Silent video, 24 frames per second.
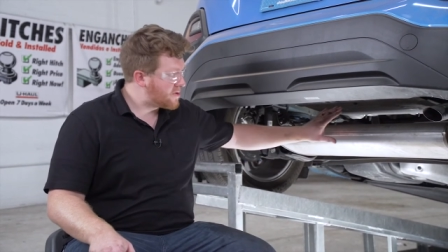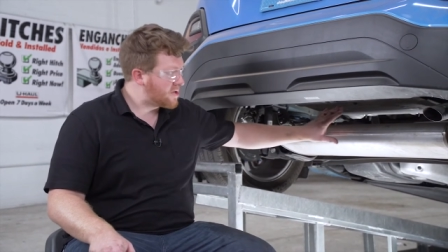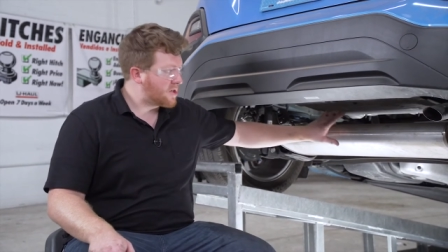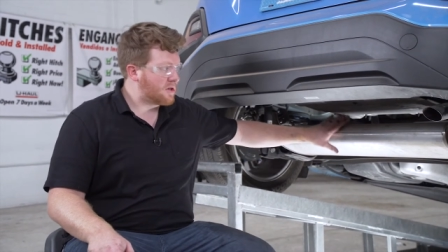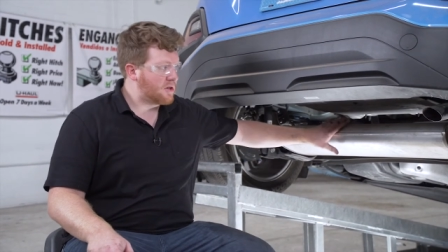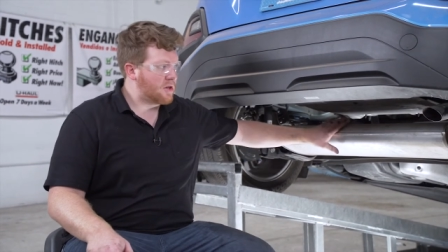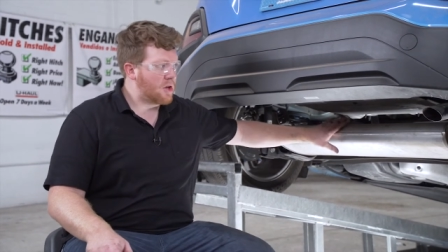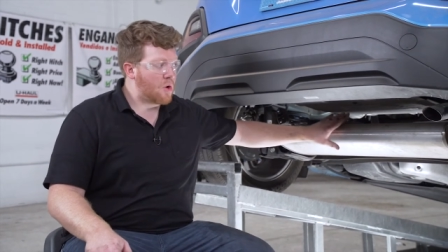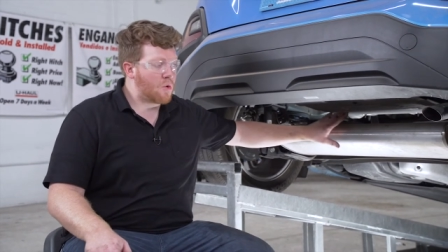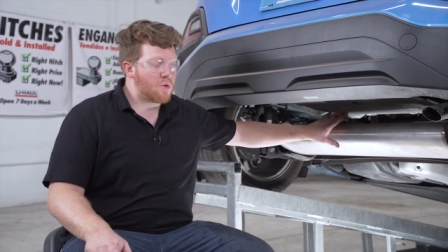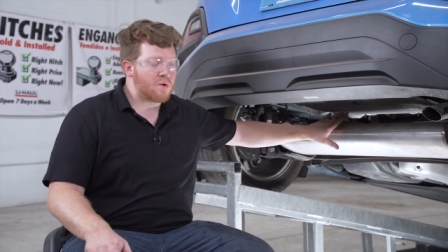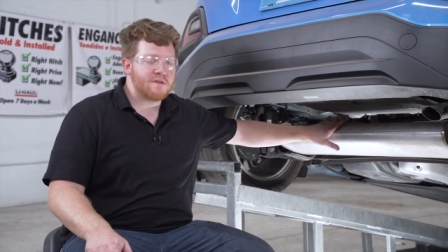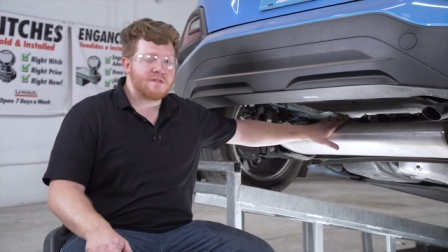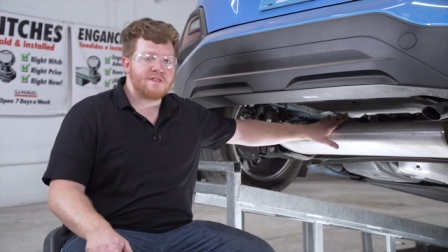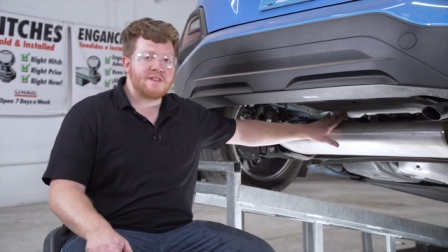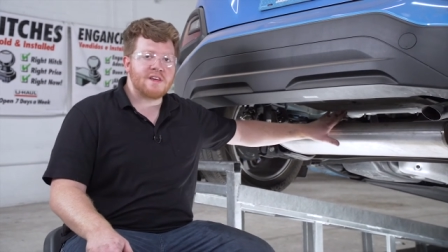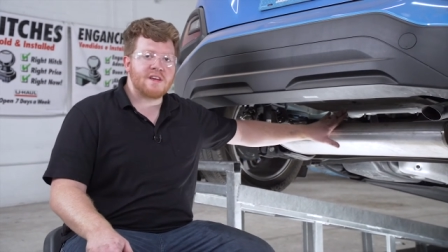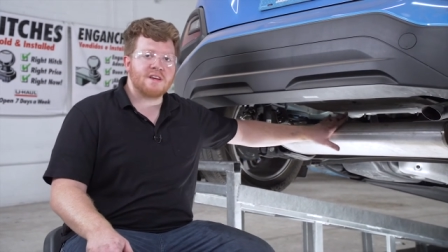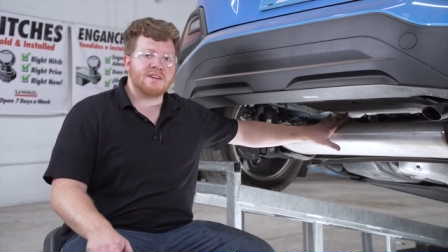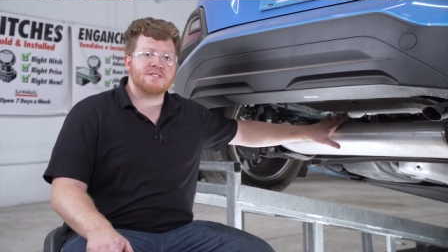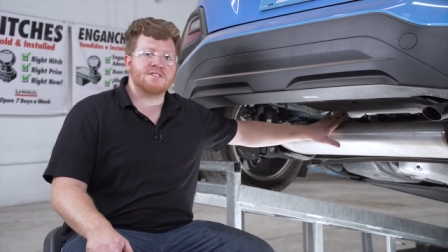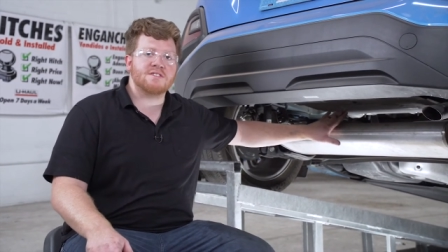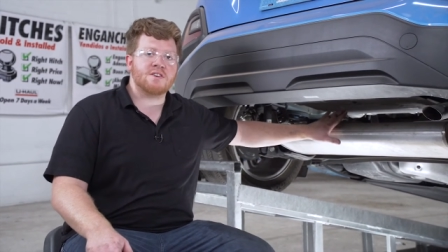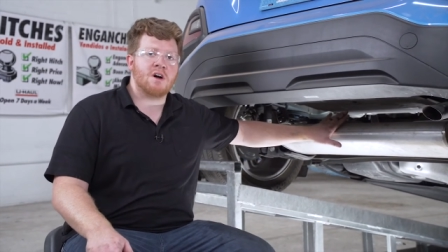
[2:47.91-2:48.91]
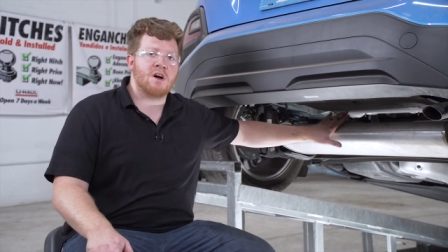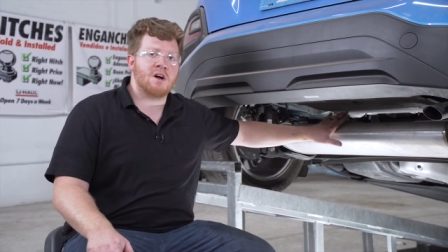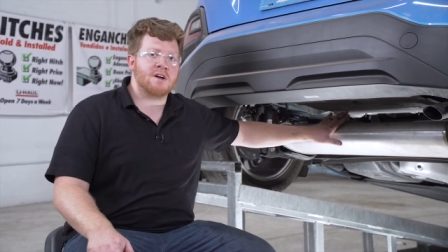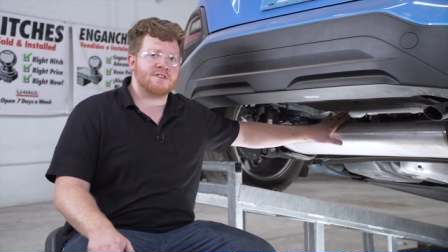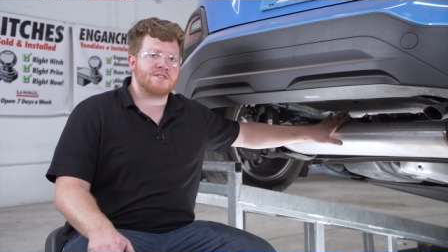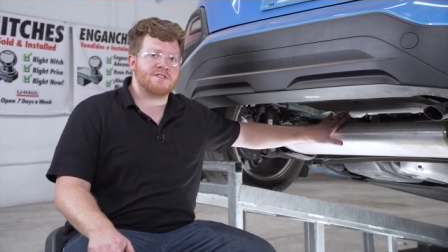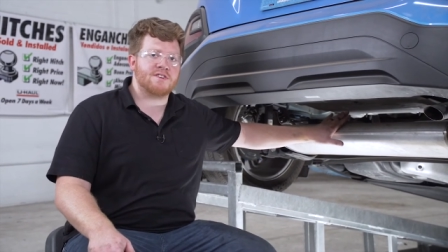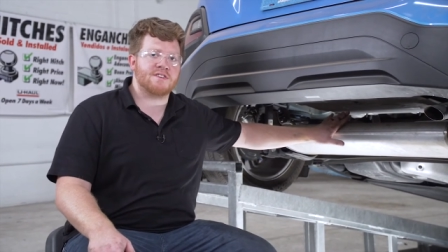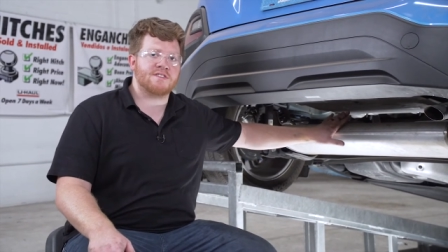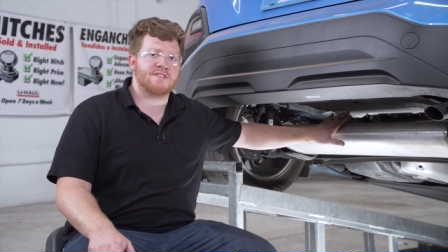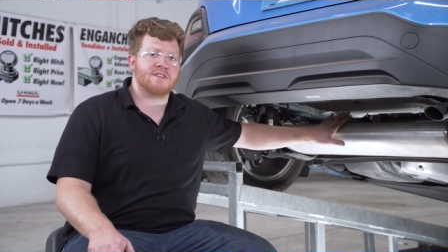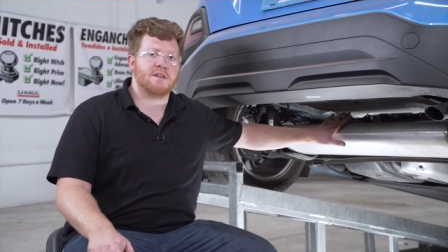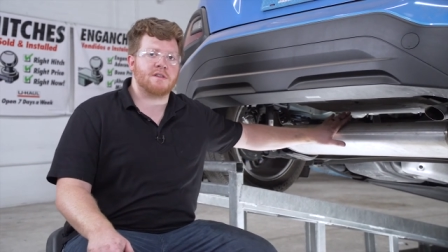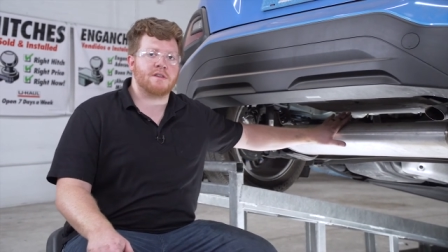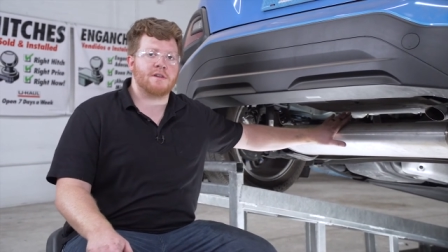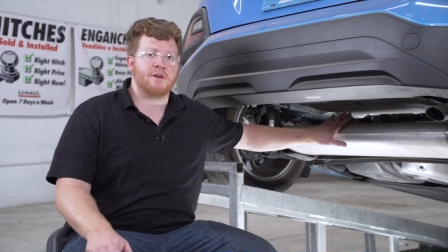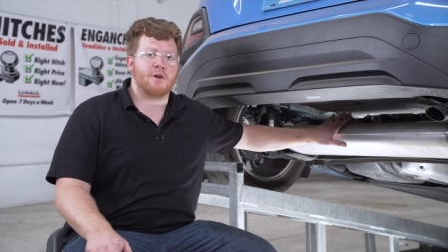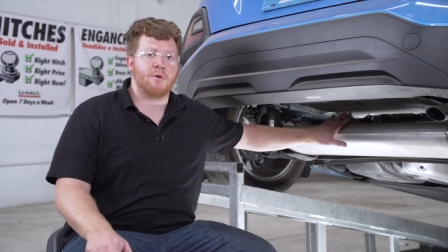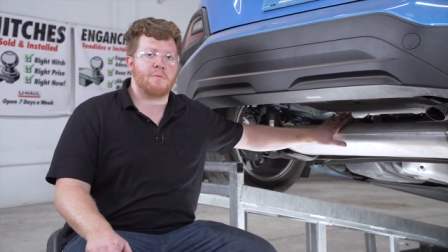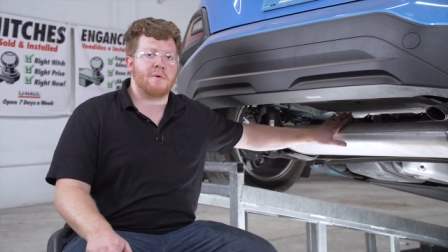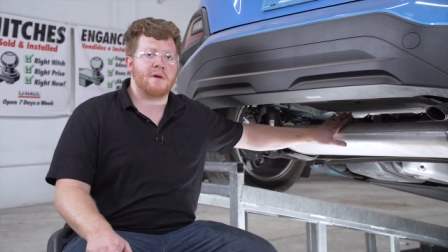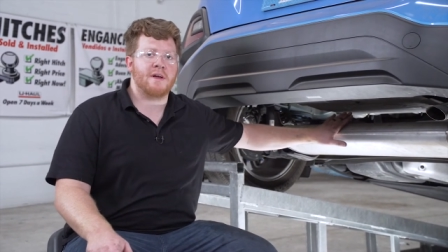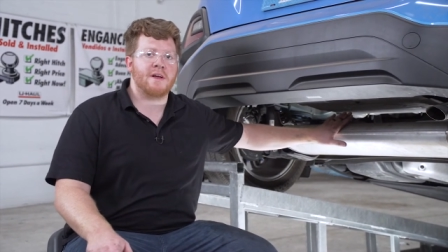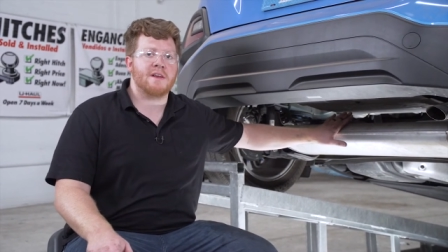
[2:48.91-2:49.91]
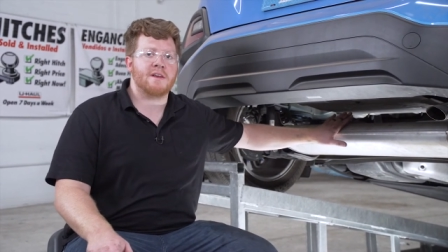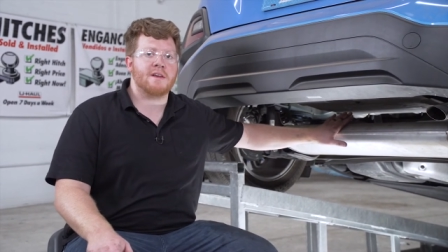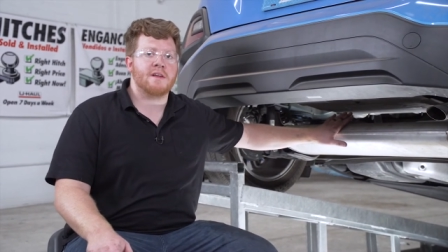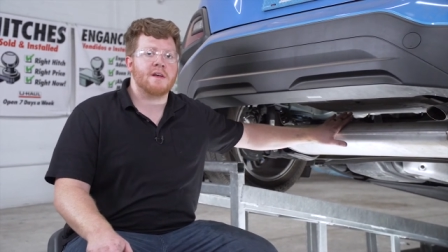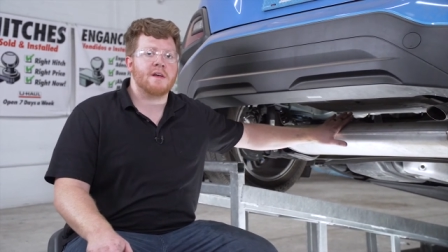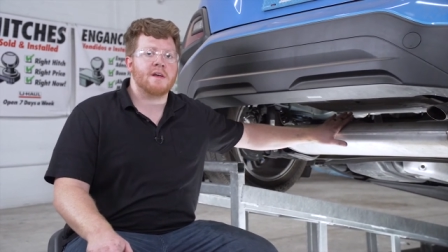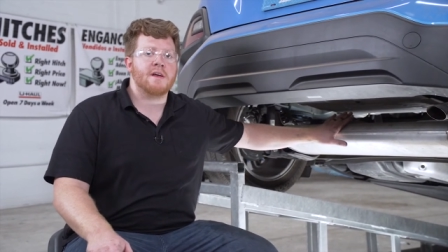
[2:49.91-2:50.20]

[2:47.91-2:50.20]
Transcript: to lower the exhaust just a little bit